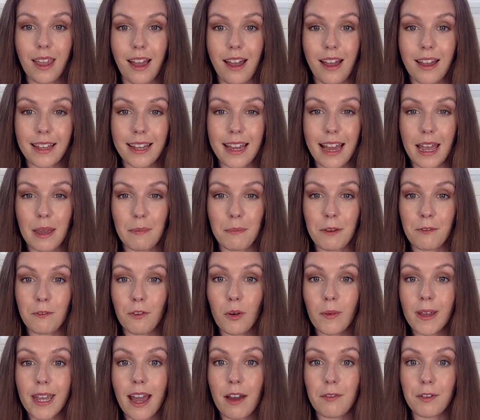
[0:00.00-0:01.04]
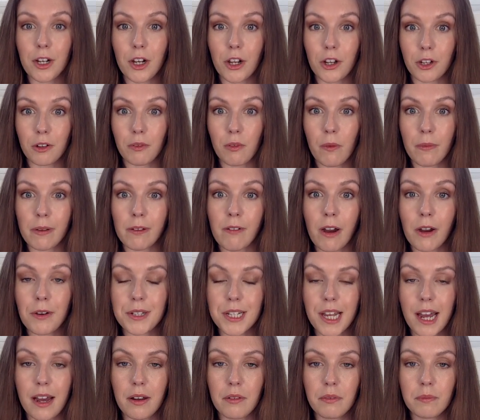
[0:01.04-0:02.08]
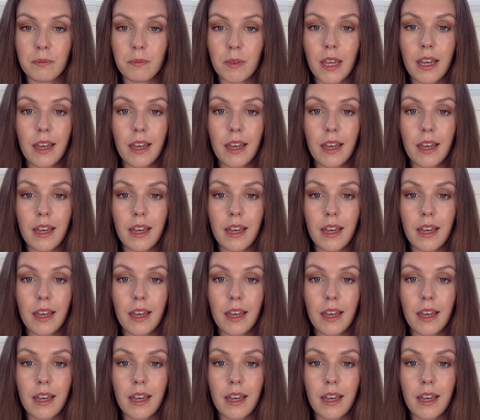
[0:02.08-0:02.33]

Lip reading: Okay, before we have a look at what we wrote down,